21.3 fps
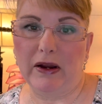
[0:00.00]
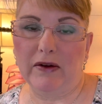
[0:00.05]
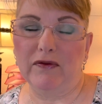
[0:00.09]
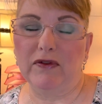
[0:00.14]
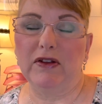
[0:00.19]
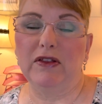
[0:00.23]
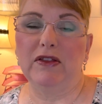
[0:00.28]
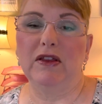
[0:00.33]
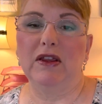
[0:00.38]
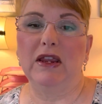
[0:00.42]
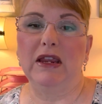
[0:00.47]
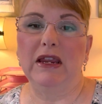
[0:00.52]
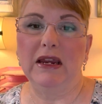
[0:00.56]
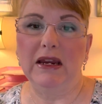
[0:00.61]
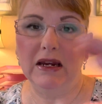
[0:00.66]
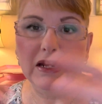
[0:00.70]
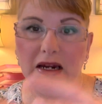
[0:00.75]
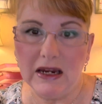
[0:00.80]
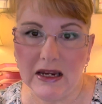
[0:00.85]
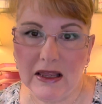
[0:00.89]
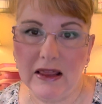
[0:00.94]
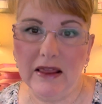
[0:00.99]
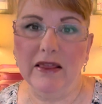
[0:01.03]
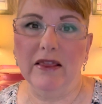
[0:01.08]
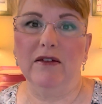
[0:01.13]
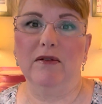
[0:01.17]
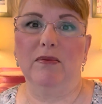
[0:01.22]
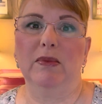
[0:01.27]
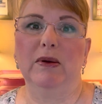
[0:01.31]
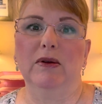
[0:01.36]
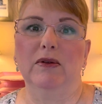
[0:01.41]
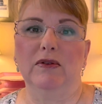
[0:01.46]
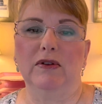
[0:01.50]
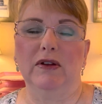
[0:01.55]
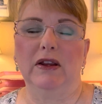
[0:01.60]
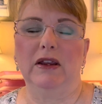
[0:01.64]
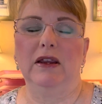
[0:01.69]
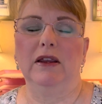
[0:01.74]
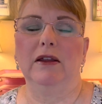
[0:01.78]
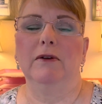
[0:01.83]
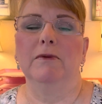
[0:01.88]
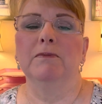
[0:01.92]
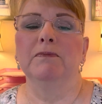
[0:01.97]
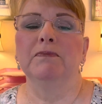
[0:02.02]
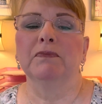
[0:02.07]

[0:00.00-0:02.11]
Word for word: everything in the building.